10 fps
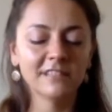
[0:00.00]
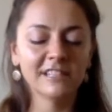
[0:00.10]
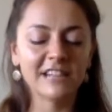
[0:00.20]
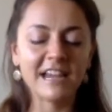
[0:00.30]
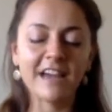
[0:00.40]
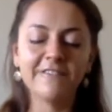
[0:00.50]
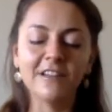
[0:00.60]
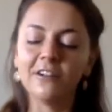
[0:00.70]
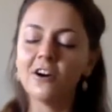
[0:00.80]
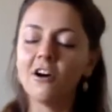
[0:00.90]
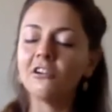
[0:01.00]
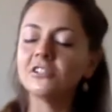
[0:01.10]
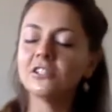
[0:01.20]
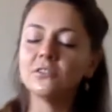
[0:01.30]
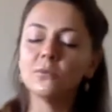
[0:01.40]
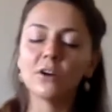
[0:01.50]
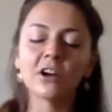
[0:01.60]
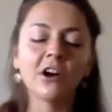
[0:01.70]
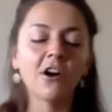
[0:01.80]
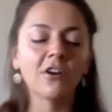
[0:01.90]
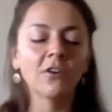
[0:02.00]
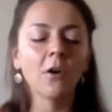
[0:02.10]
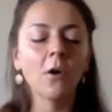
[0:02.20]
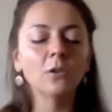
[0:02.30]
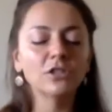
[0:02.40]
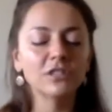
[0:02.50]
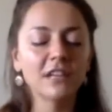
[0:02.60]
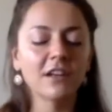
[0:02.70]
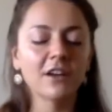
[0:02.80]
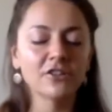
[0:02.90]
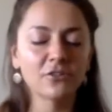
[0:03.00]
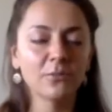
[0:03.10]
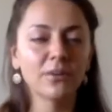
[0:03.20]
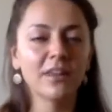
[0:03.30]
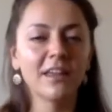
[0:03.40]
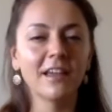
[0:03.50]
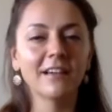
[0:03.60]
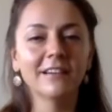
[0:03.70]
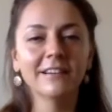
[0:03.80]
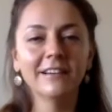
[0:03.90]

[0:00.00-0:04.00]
Today I feel called to work on alternate nostril breathing.